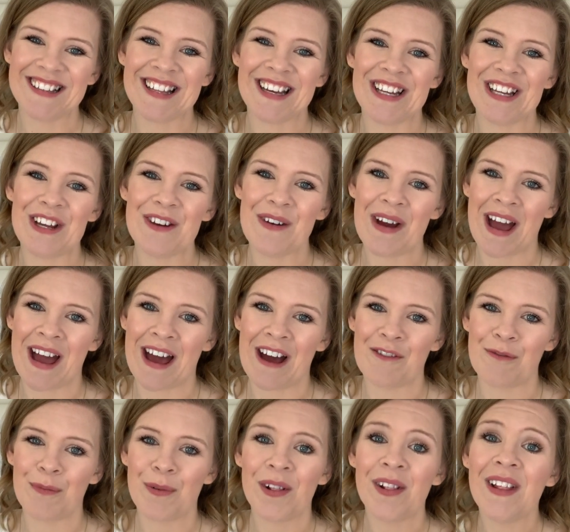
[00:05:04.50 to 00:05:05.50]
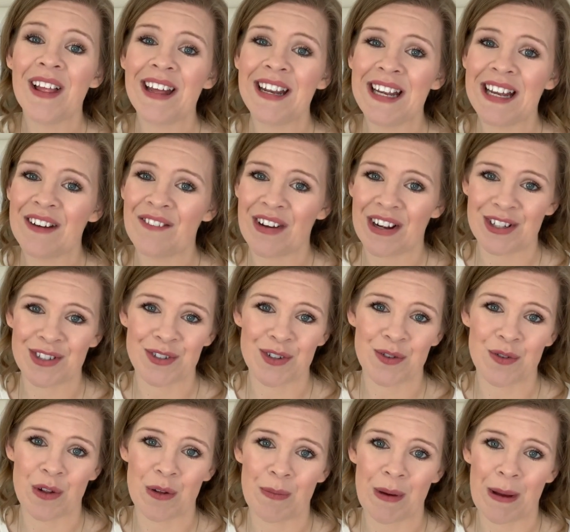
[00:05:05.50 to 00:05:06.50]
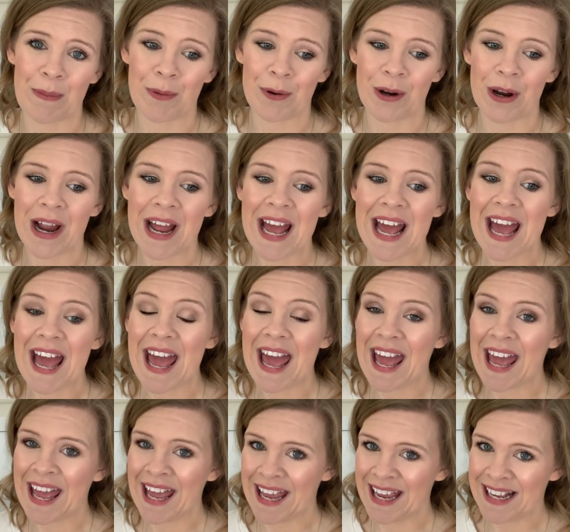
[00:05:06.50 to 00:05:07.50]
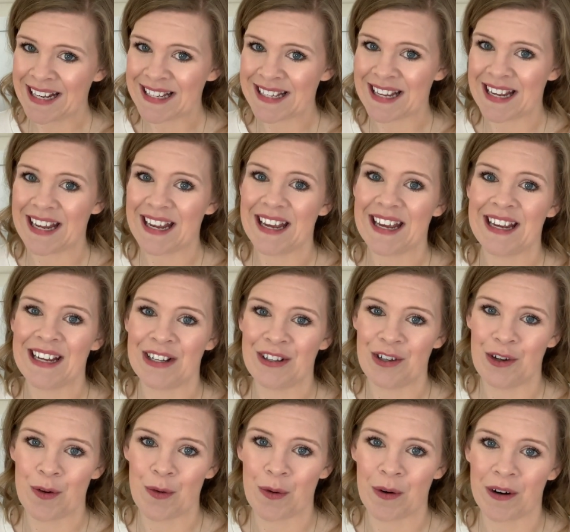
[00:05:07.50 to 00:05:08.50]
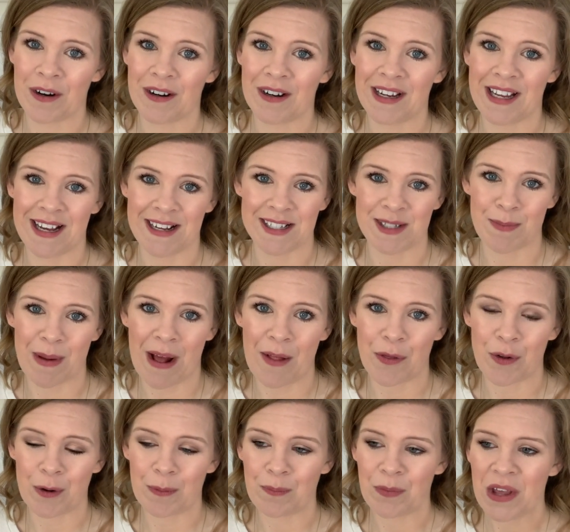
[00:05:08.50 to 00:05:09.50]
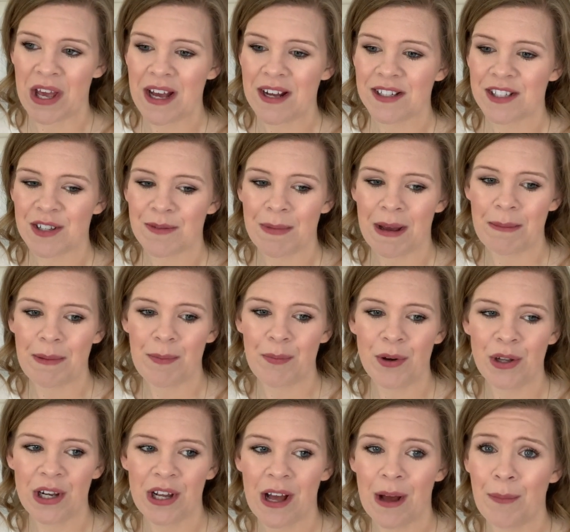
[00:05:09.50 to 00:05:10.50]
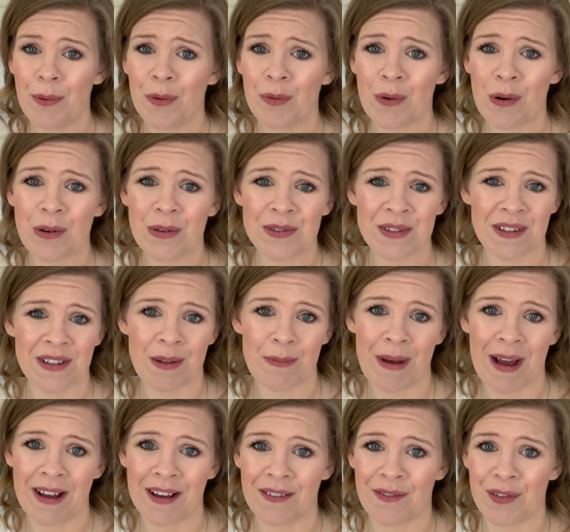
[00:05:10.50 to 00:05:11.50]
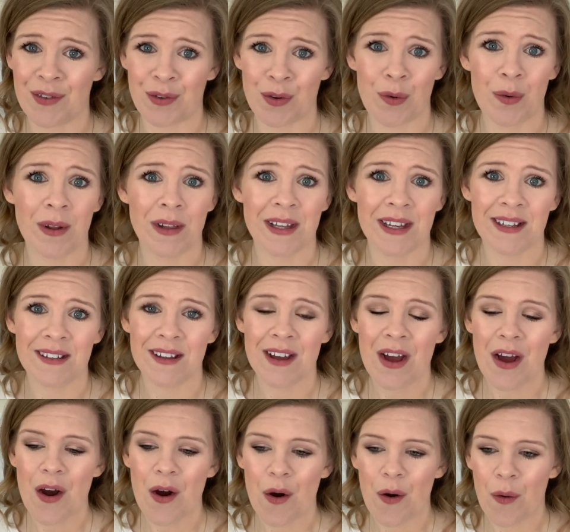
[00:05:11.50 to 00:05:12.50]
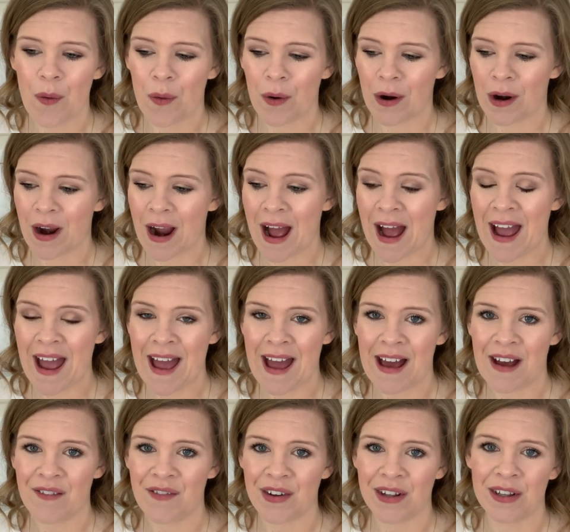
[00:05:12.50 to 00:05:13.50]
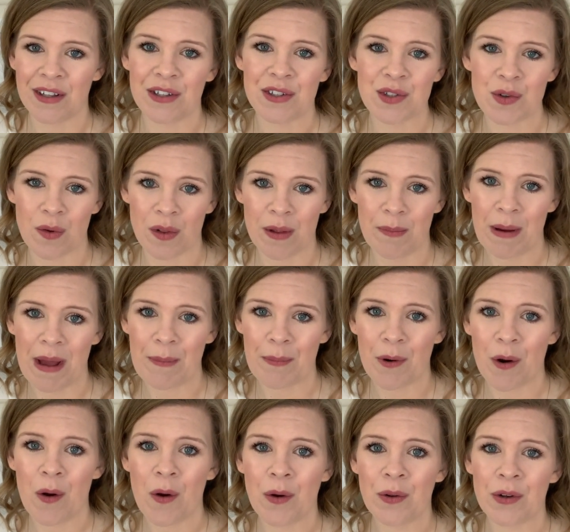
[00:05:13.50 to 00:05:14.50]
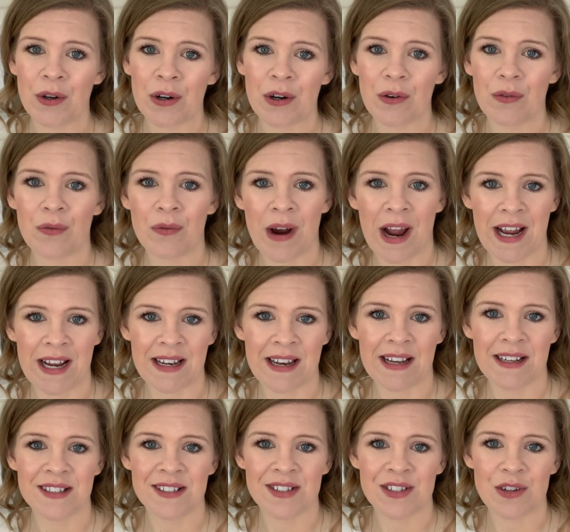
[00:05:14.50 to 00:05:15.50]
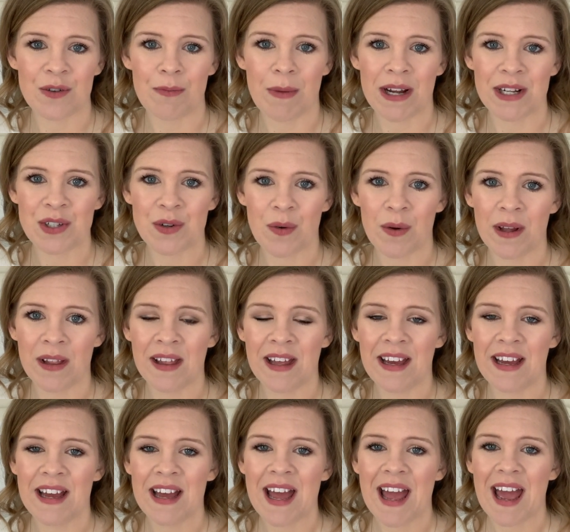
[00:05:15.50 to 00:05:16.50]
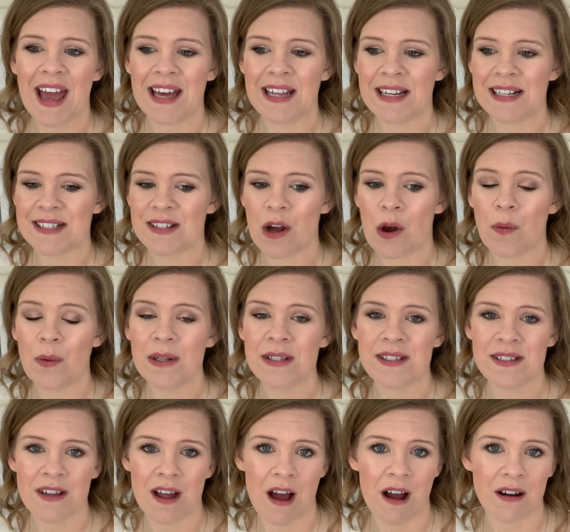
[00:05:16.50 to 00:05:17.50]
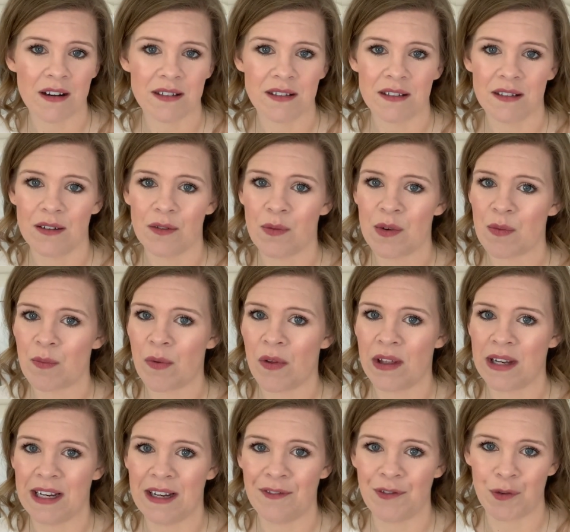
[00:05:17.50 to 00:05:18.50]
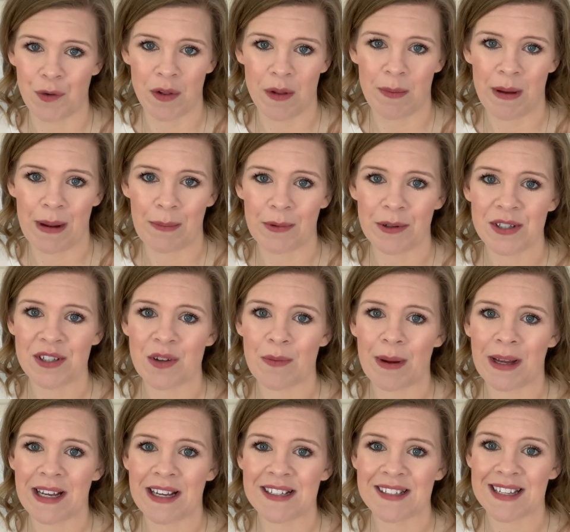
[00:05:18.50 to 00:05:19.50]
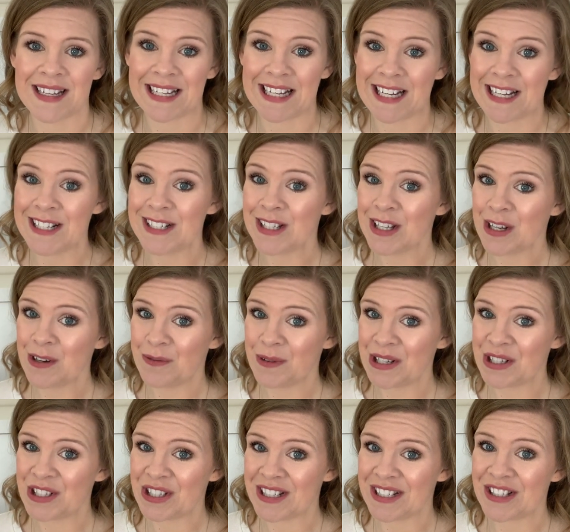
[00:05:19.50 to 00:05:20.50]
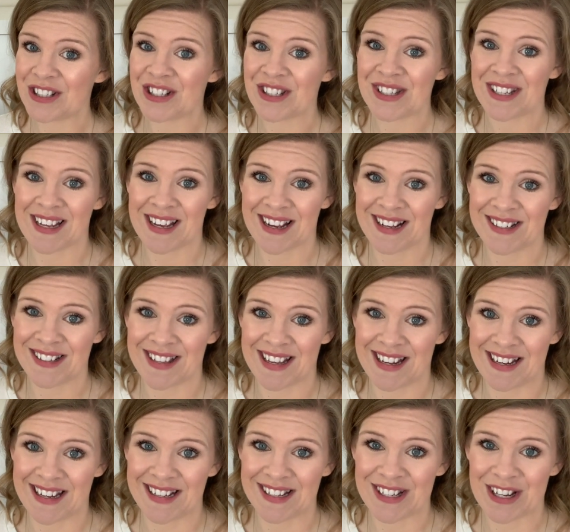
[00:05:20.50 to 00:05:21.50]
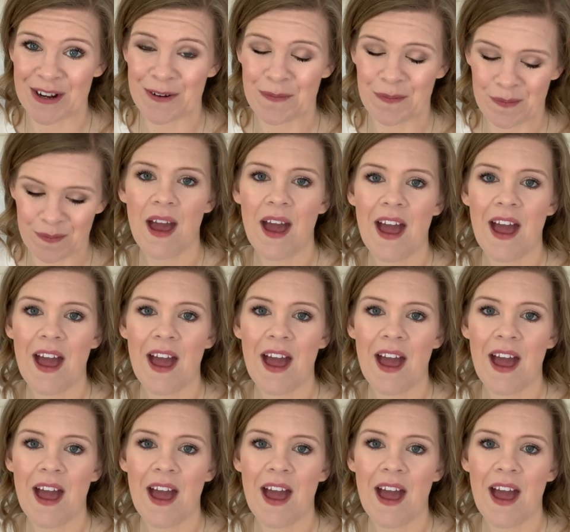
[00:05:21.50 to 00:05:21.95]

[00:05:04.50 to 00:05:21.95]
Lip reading: that you have plenty of extra toilet paper handy in your guest bathroom. So maybe put a couple rolls on the back of the toilet. Or I have a little toilet paper holder right next to my toilet, and it's always stocked with plenty of toilet paper, so my guests can easily reach it just in case they need to.